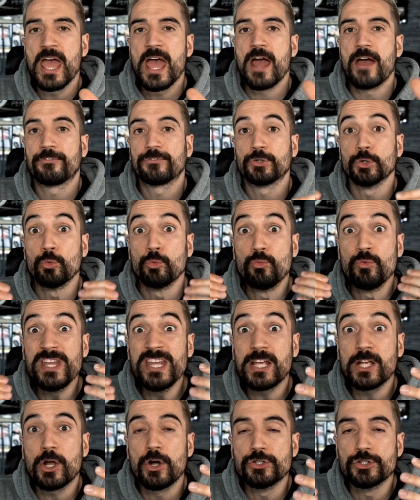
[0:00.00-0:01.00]
have to
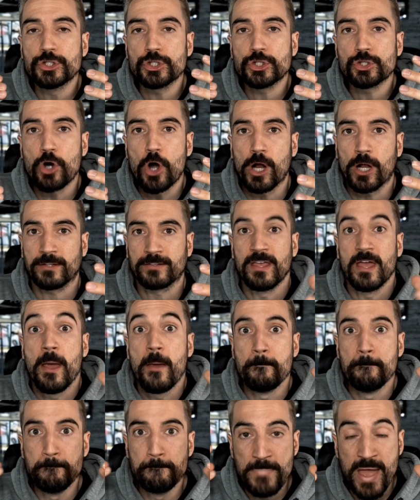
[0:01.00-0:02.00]
reconstruct
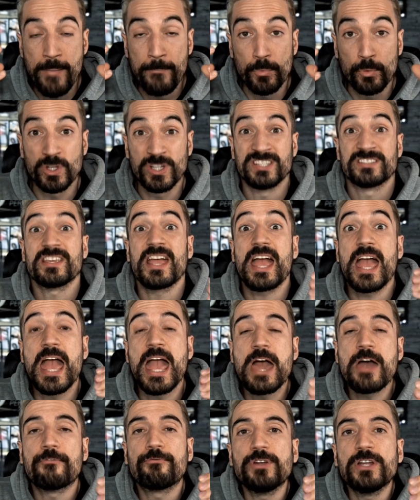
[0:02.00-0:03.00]
memories
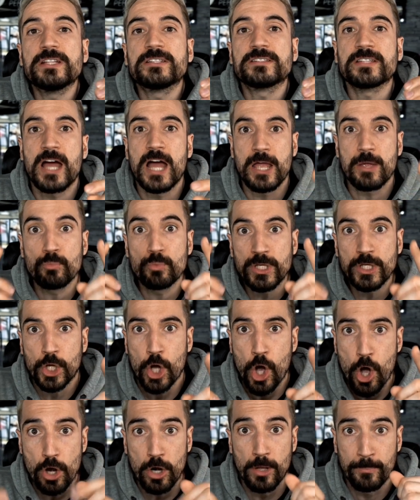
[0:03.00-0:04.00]
every time we
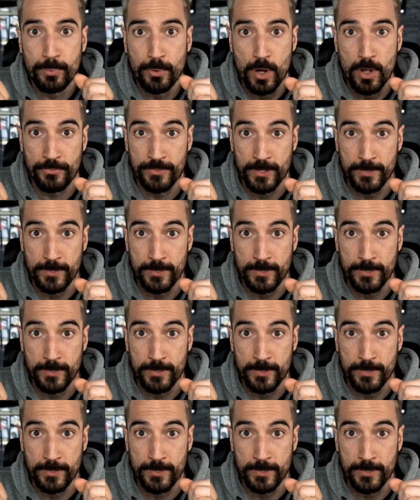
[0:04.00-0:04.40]
call upon